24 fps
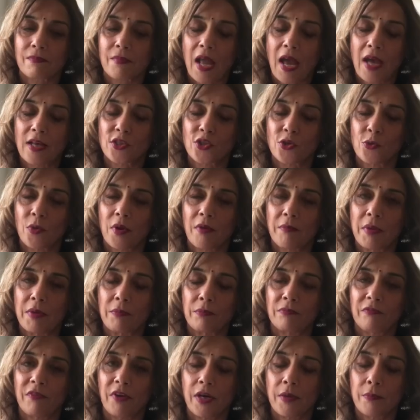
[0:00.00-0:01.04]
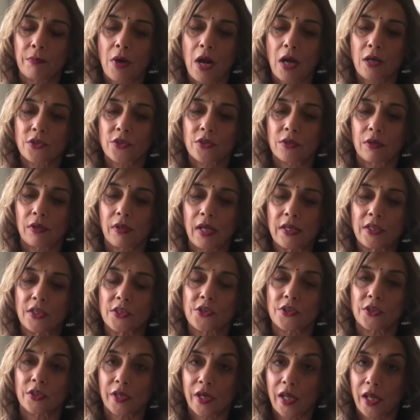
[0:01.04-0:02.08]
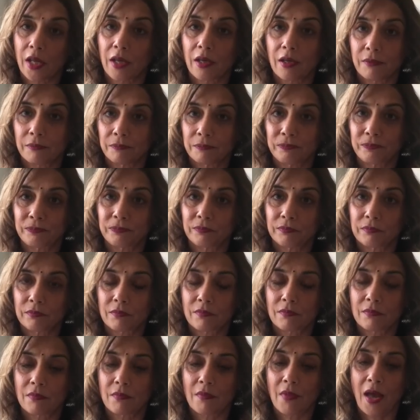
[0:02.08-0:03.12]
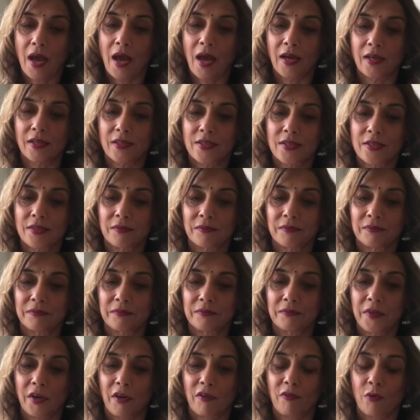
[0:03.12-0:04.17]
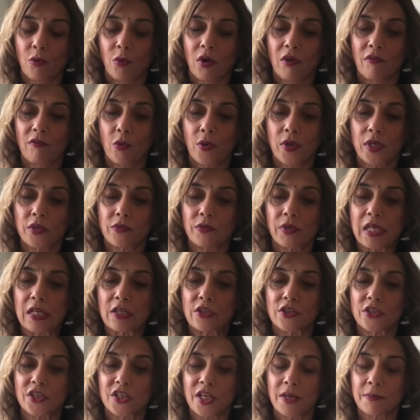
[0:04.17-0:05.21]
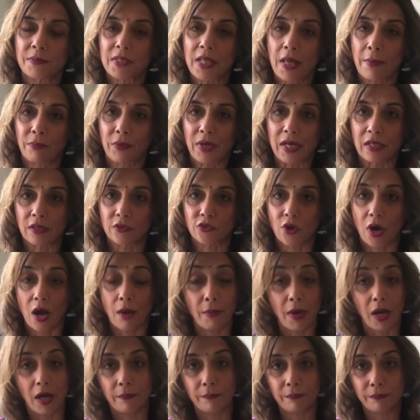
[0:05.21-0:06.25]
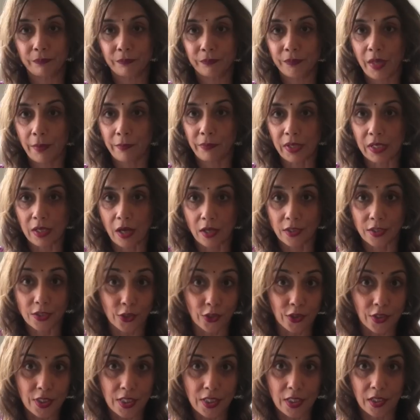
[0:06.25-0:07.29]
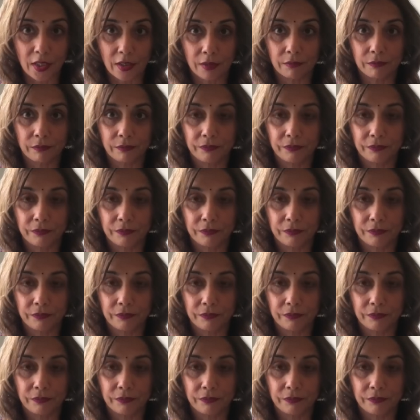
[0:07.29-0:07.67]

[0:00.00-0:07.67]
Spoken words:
as you would have been very practical and discerning, and therefore avoided relationships that bring drama, that bring uncertainty.